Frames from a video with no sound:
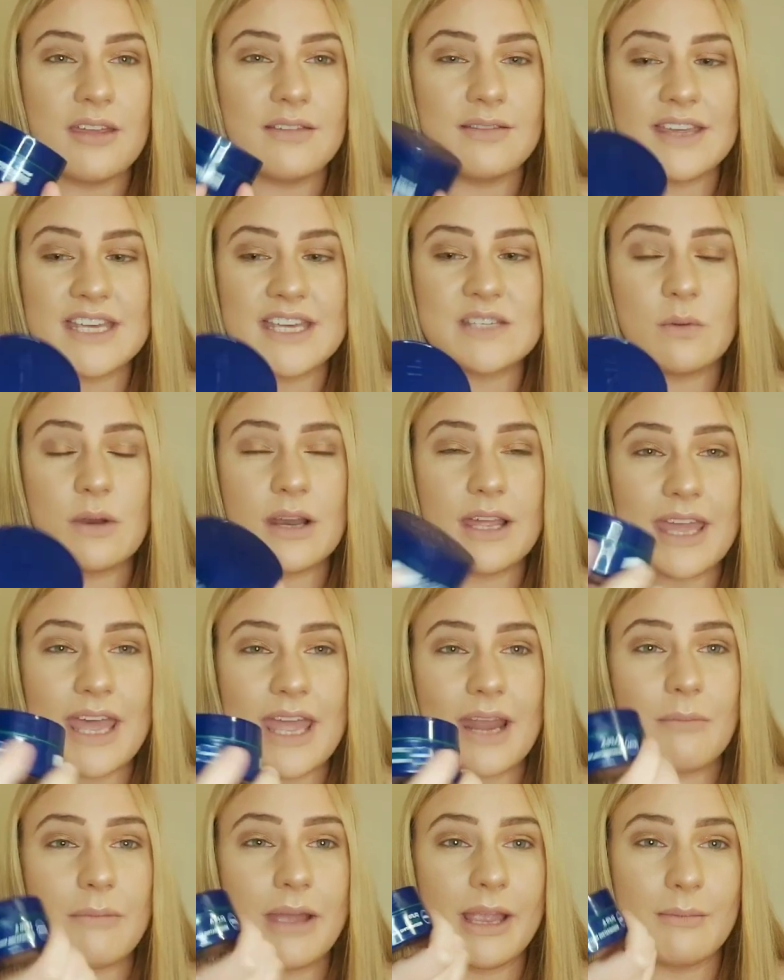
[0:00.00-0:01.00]
this will
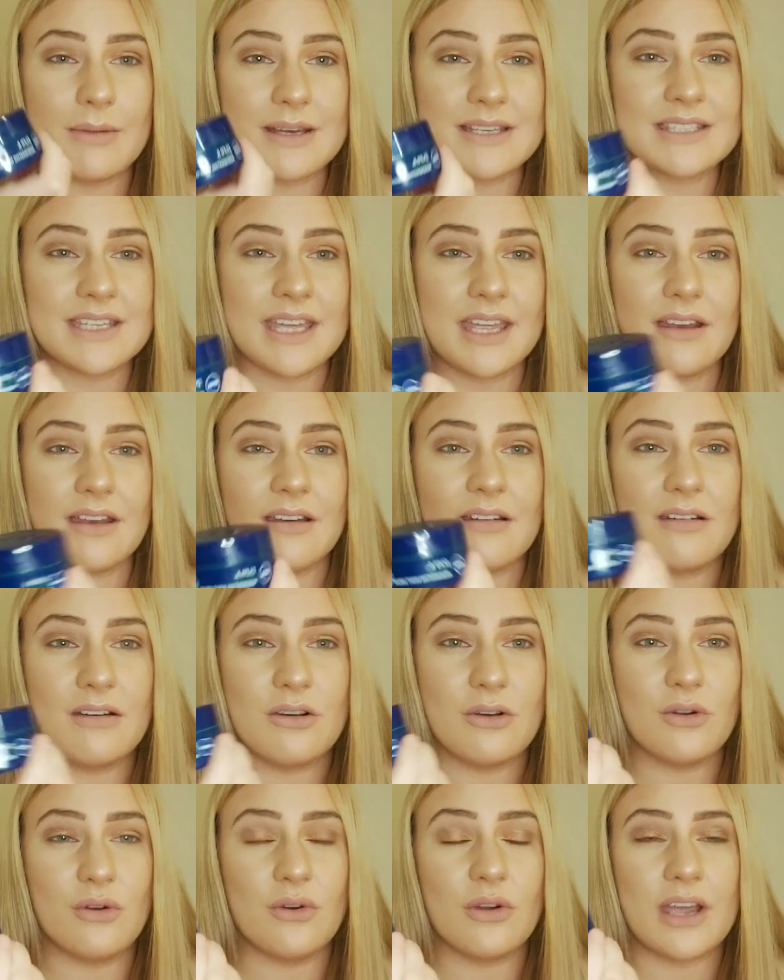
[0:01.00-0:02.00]
again make my skin
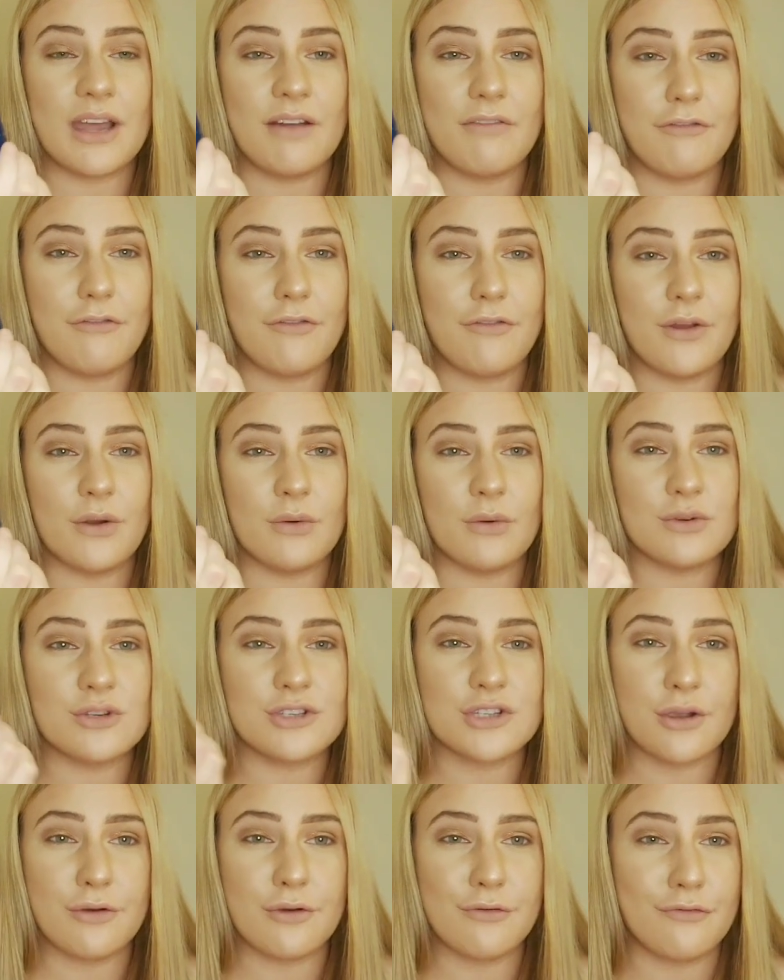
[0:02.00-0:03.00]
look and feel
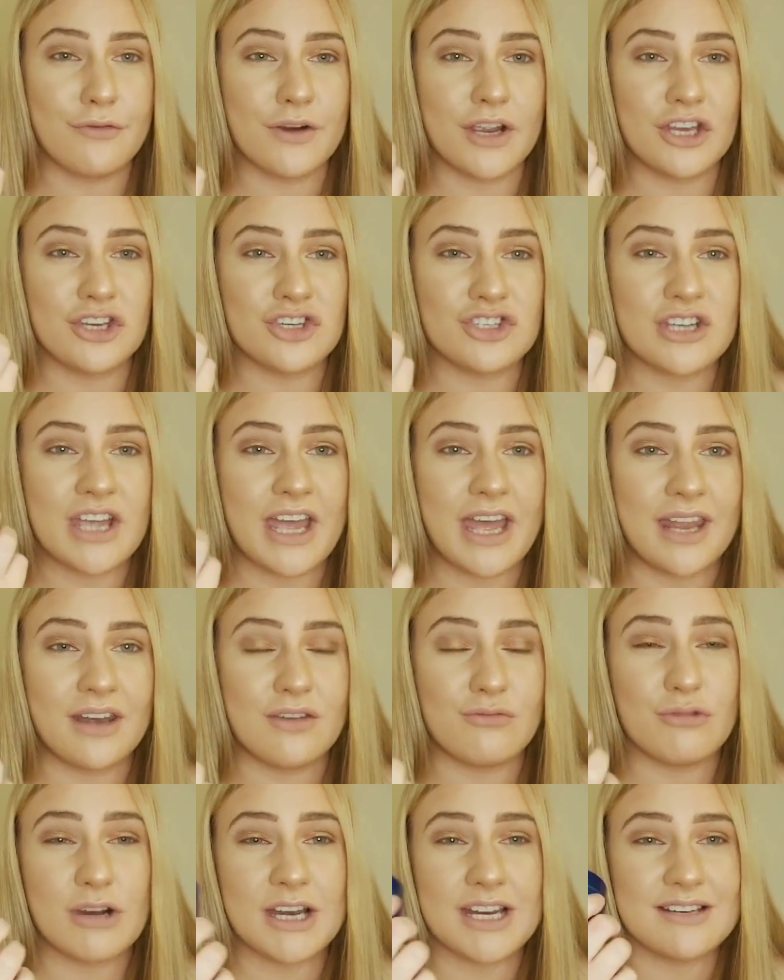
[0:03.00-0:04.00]
so fresh
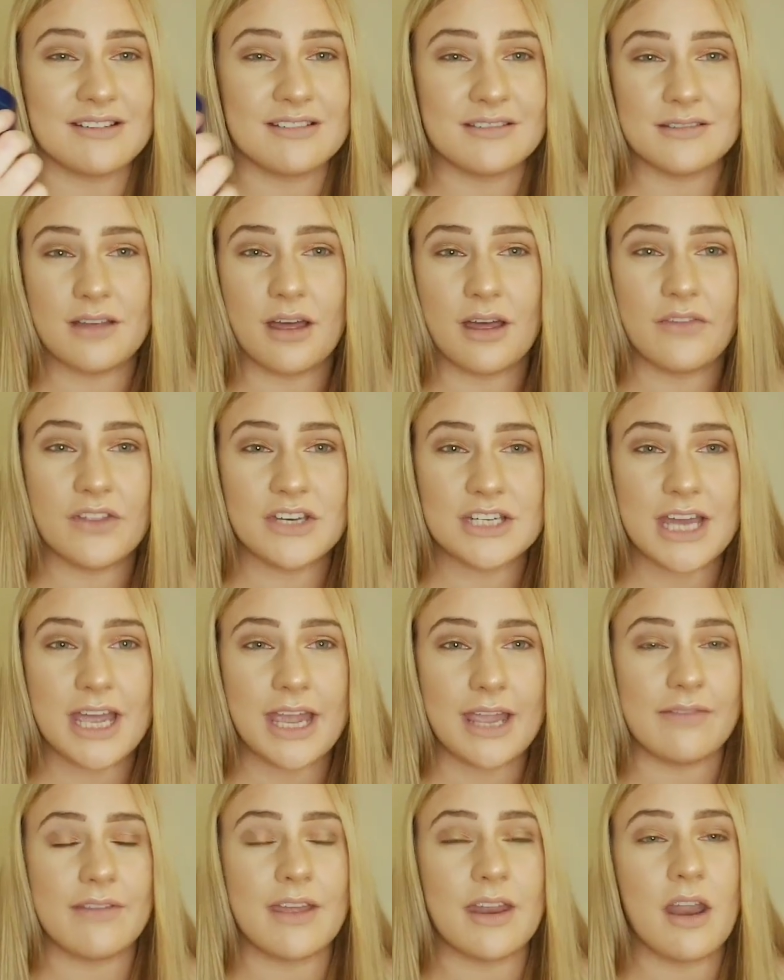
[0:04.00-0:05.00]
and ready to start the
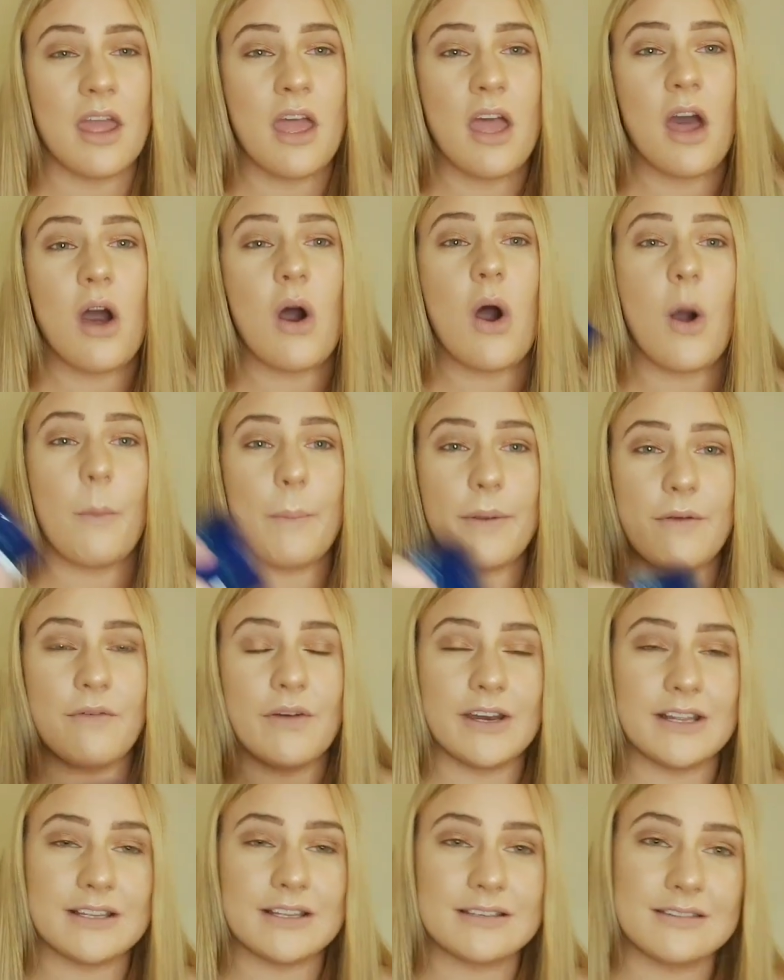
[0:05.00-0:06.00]
day, and then I'll be
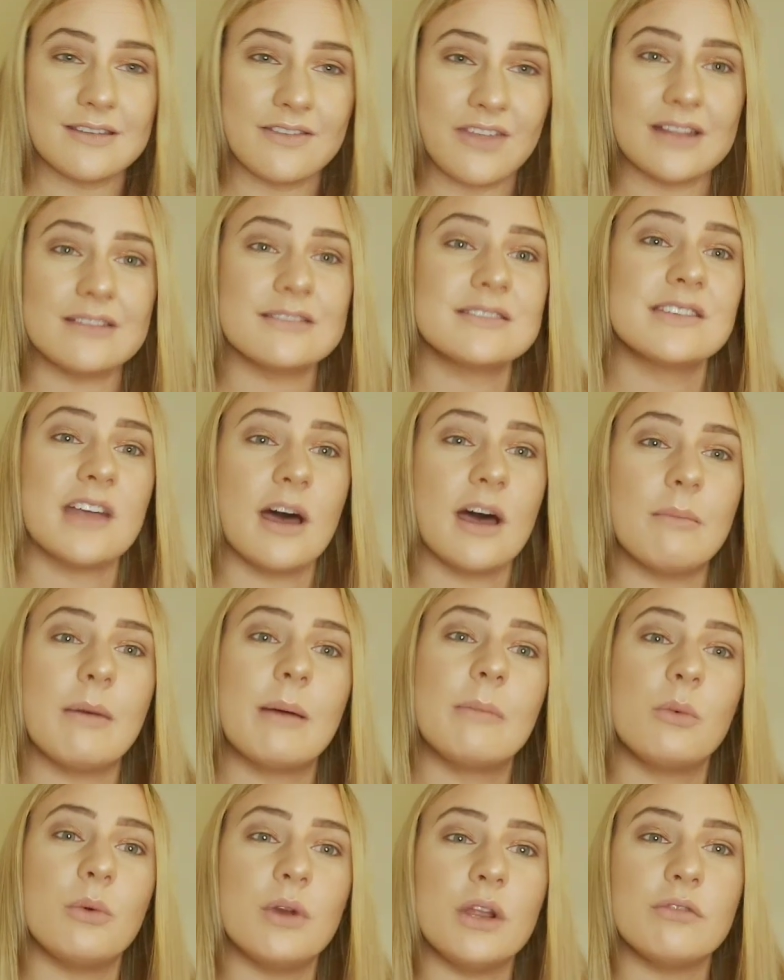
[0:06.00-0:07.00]
ready to then start
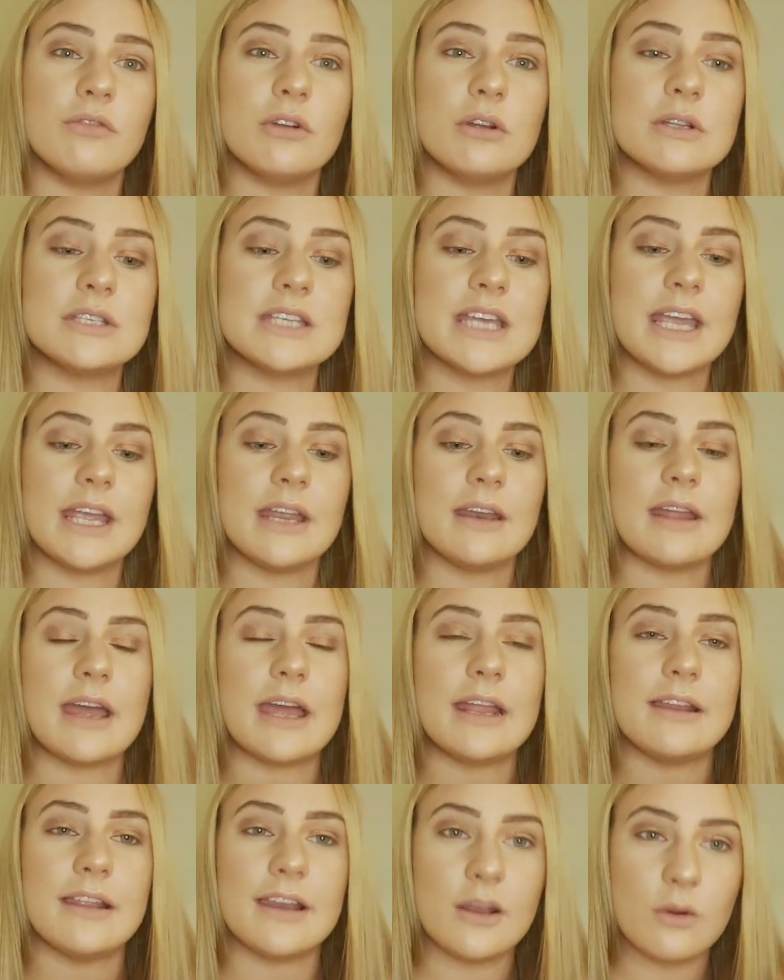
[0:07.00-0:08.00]
my morning routine,
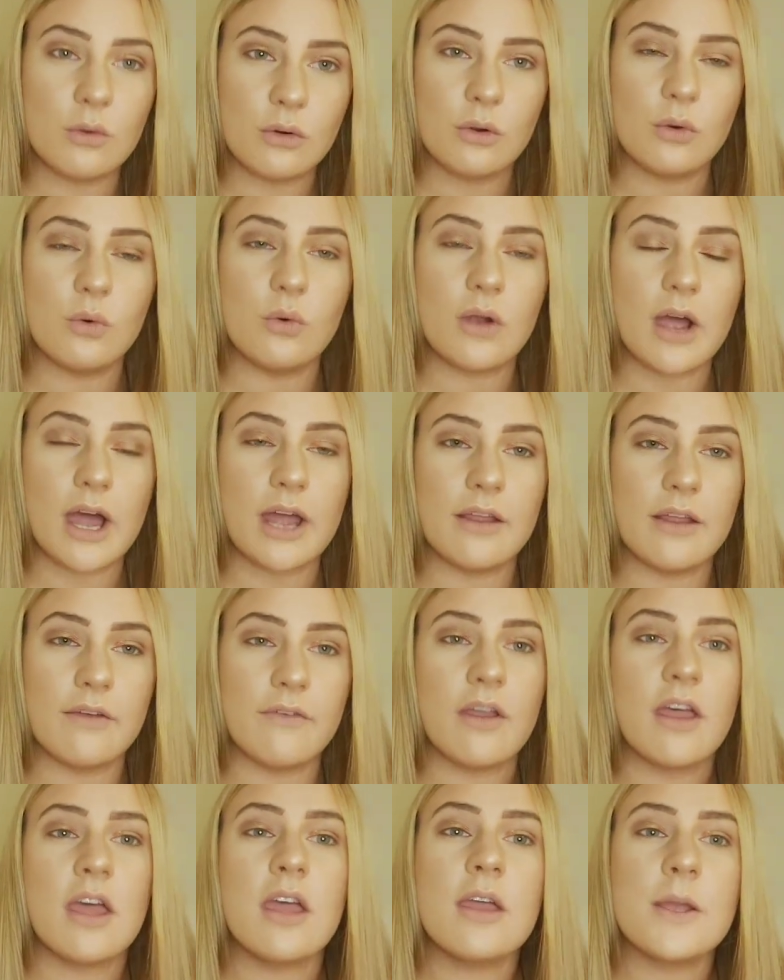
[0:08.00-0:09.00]
and then it will all kind of,